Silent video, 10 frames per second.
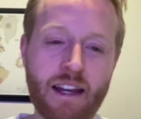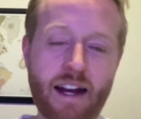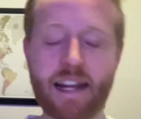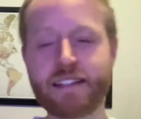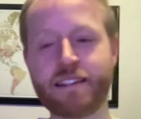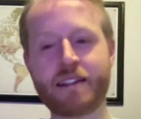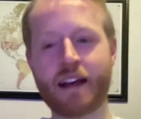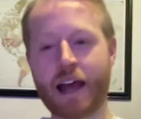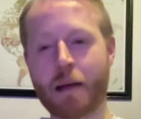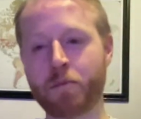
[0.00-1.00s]
I guess it's
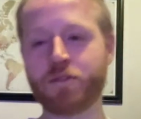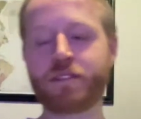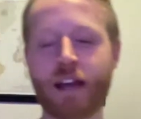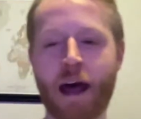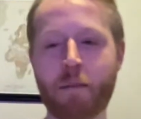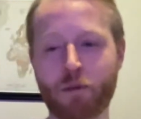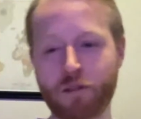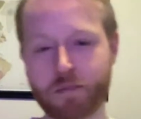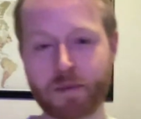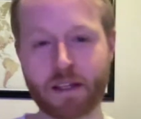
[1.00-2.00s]
not apples to
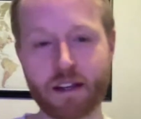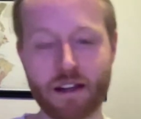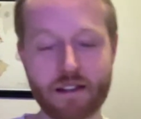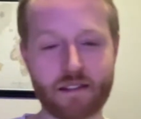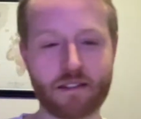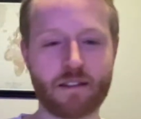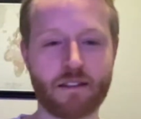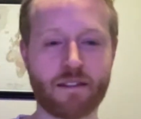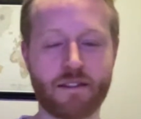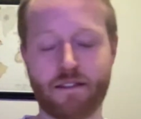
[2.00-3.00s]
apples because
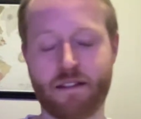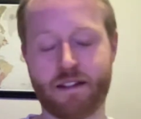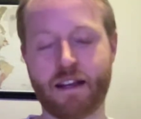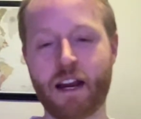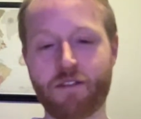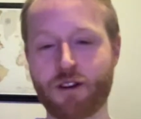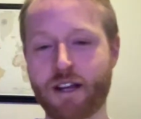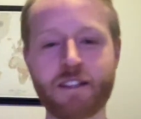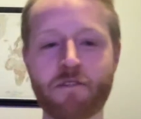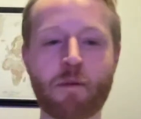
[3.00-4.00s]
it's kind of
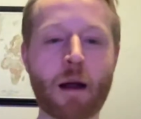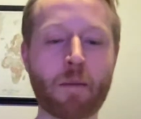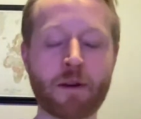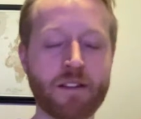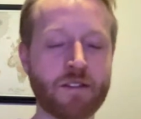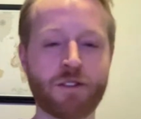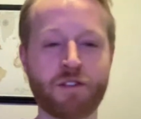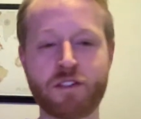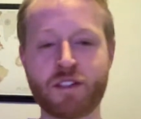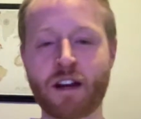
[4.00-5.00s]
transit property. These are
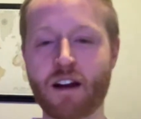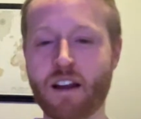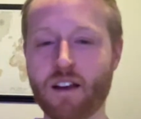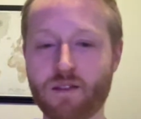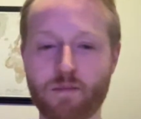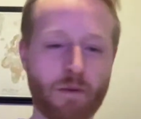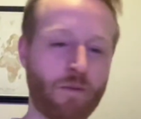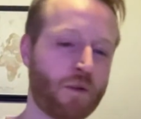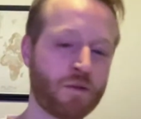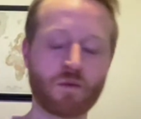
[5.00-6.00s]
different scenarios, but
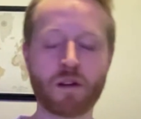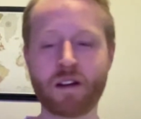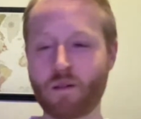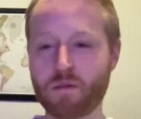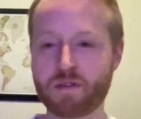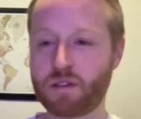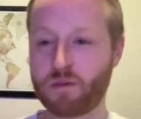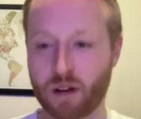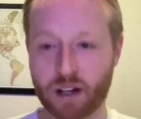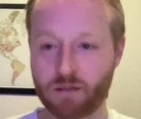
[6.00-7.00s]
one was 1-0, one was
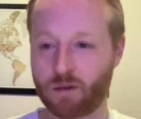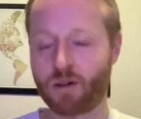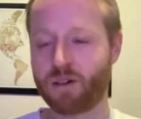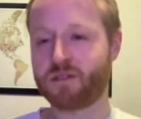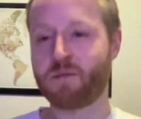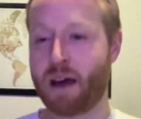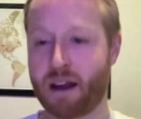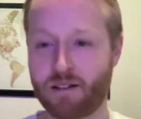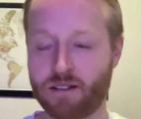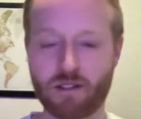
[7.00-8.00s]
2-1. Road goals don't
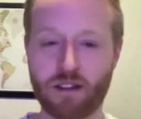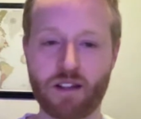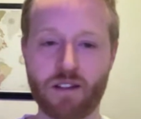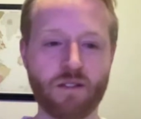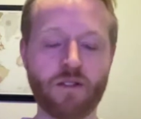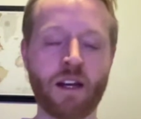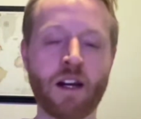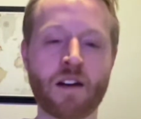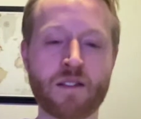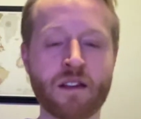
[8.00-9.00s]
matter, so like, who
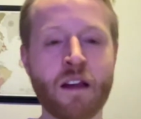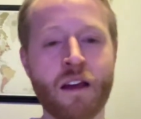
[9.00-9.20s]
cares?